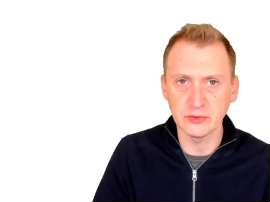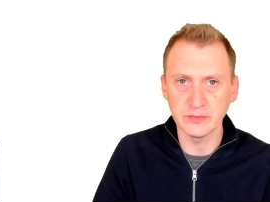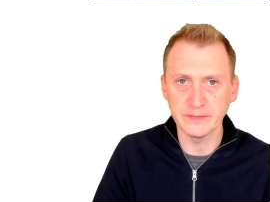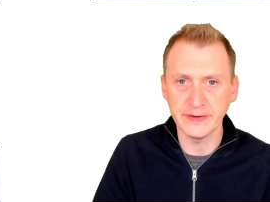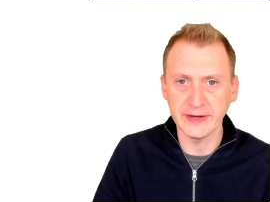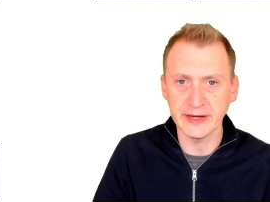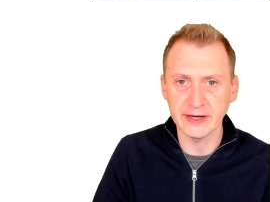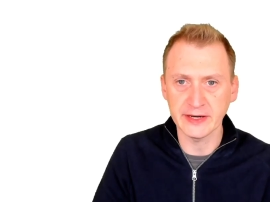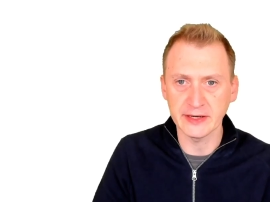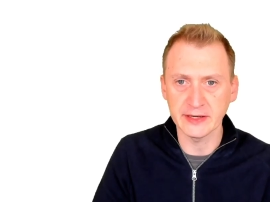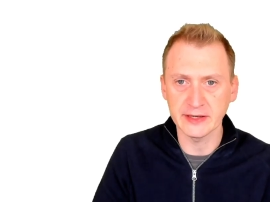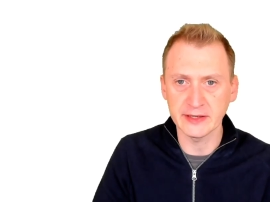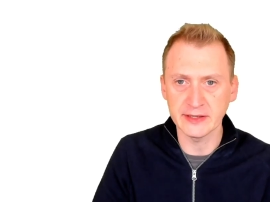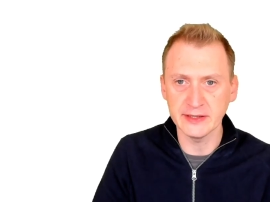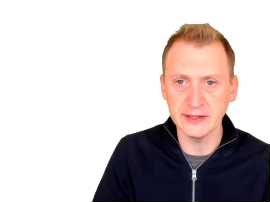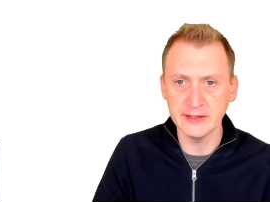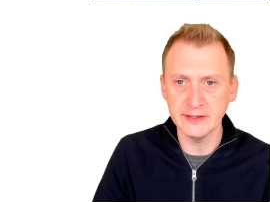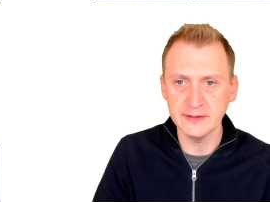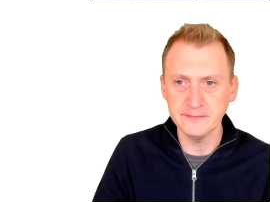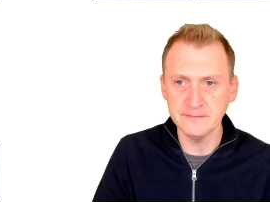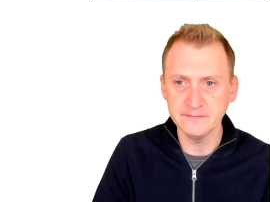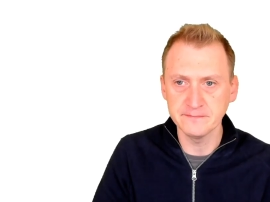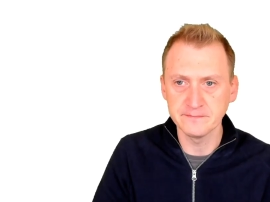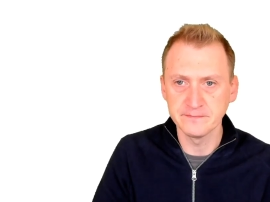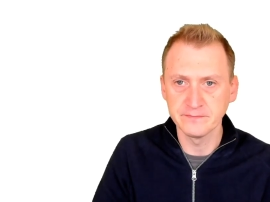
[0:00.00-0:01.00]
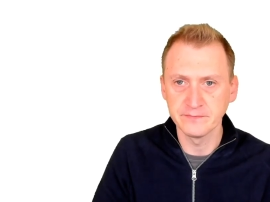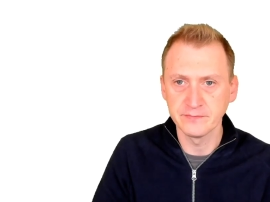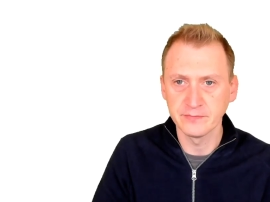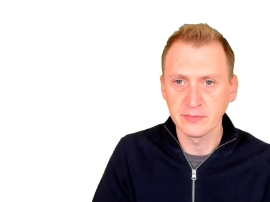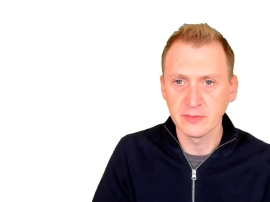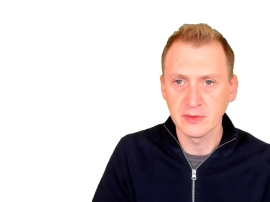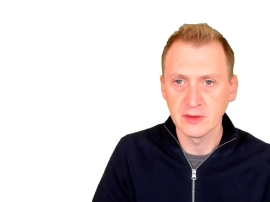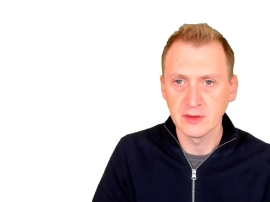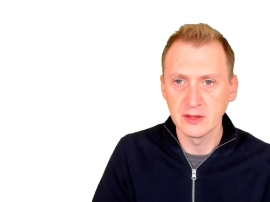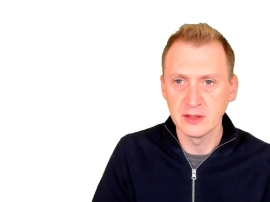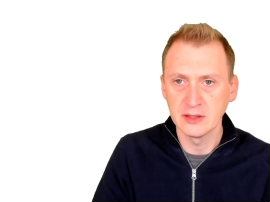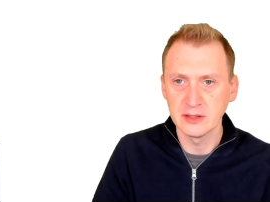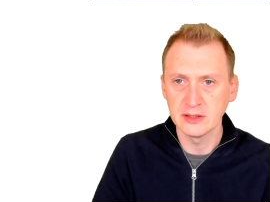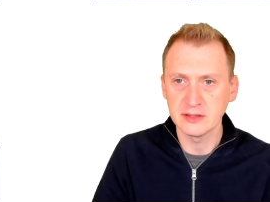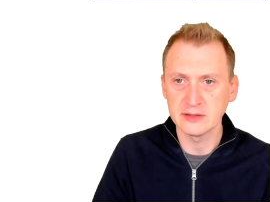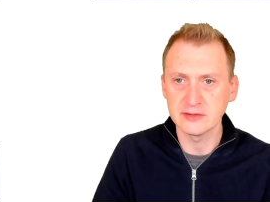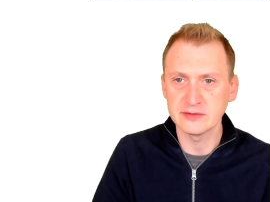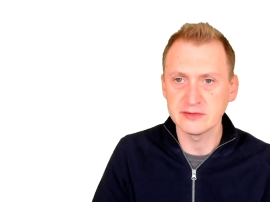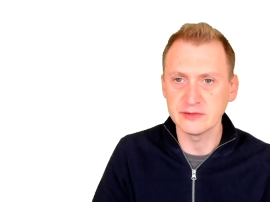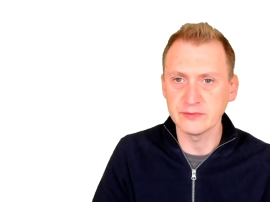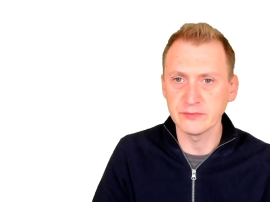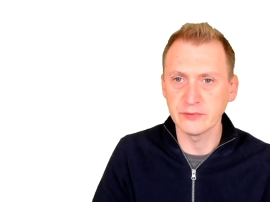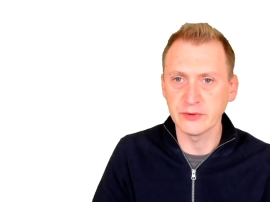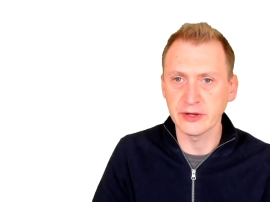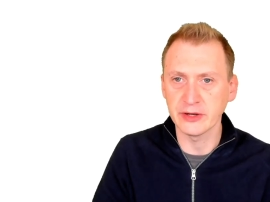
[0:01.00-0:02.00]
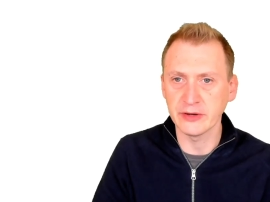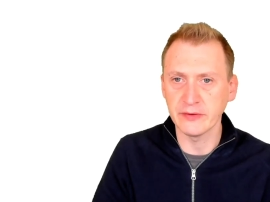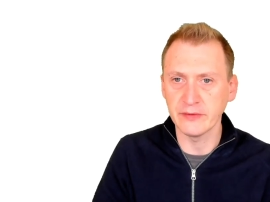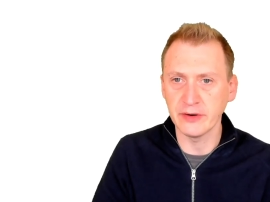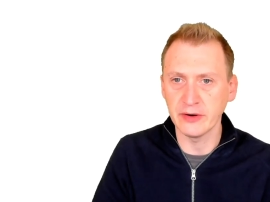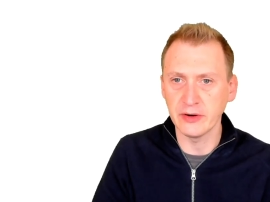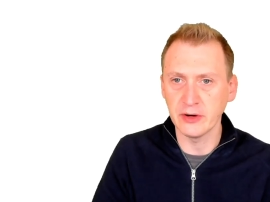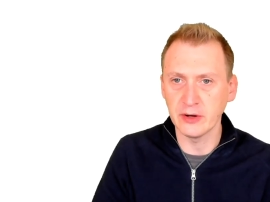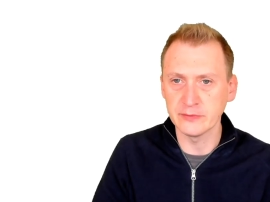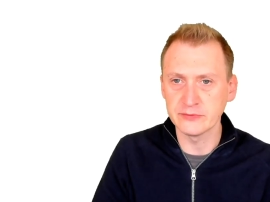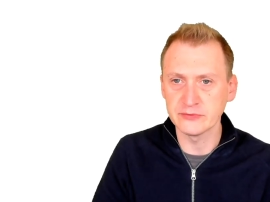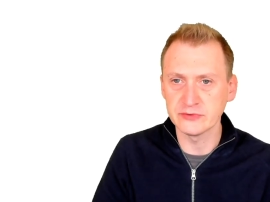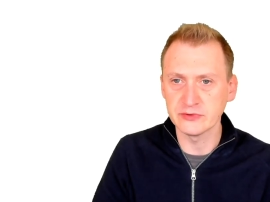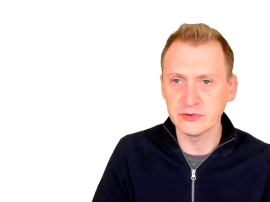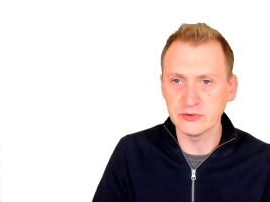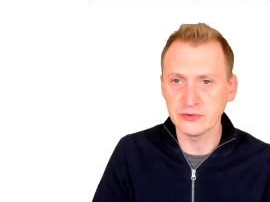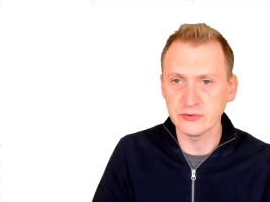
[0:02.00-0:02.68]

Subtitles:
back again, let's see what our options.